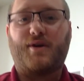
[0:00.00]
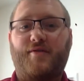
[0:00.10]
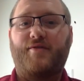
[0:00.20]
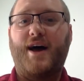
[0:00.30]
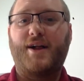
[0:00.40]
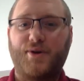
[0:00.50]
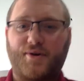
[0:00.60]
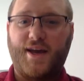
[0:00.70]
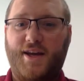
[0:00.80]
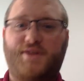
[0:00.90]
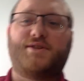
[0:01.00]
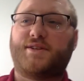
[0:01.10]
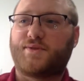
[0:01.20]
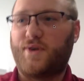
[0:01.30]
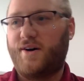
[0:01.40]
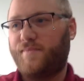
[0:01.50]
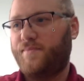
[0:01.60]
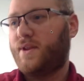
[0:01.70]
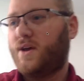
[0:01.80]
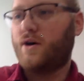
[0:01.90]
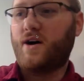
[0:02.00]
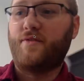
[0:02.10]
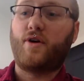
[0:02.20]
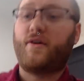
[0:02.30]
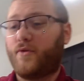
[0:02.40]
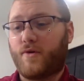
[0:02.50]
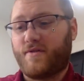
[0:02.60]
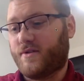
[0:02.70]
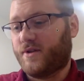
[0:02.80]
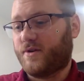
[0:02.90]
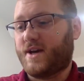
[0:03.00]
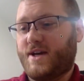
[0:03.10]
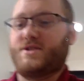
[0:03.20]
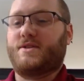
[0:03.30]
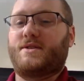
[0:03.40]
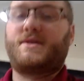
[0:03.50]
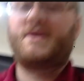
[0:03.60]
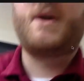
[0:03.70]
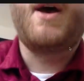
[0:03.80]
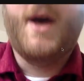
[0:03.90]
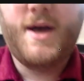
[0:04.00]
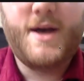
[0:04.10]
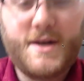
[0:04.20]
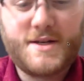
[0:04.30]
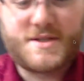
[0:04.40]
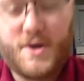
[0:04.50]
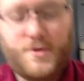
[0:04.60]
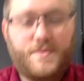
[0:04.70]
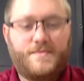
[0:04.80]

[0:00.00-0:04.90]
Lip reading: of that location as well, of all 4 of the locations. So